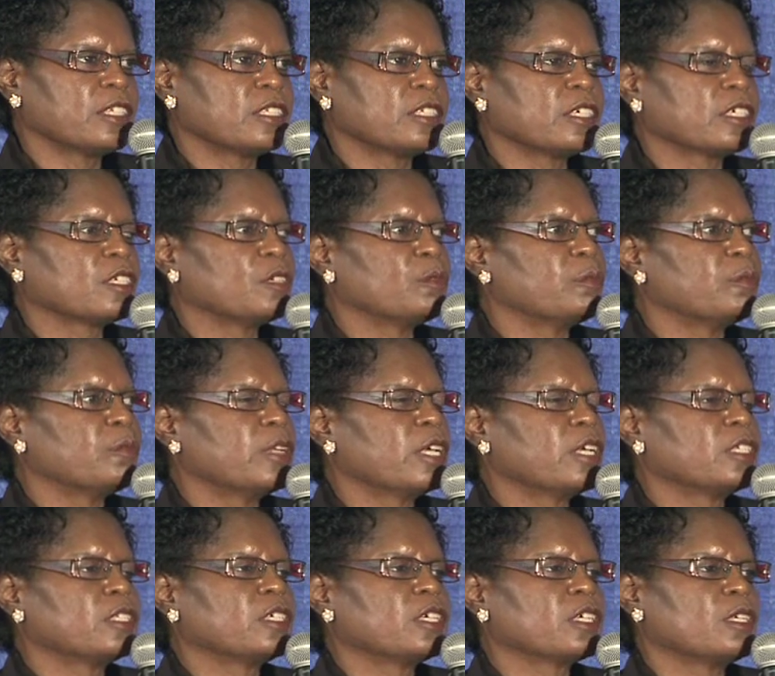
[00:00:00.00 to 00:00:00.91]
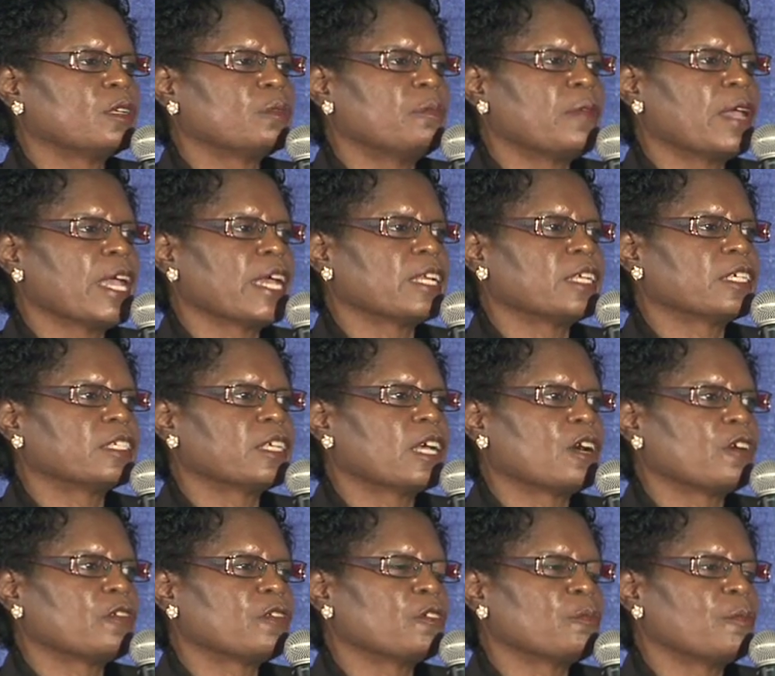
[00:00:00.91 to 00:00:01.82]
took the bandage
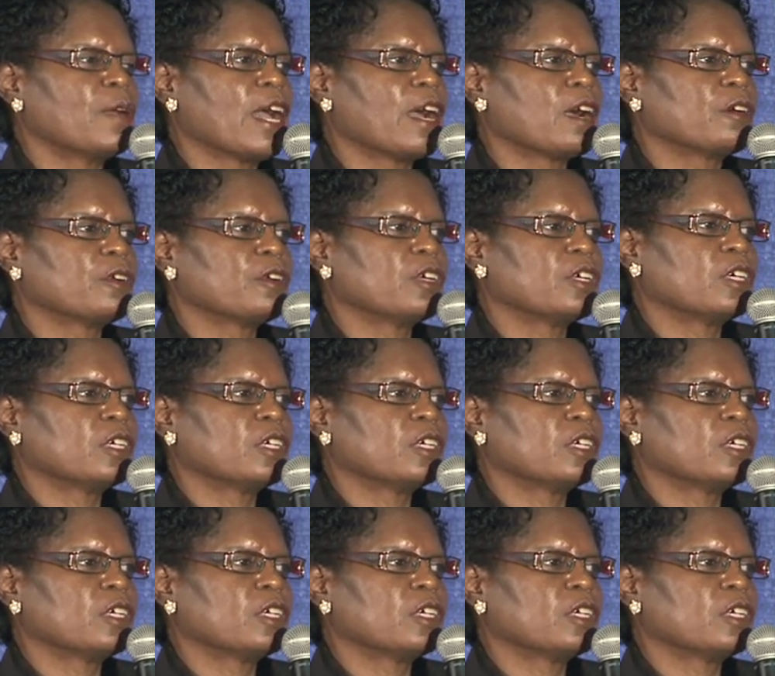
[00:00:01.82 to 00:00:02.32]
off about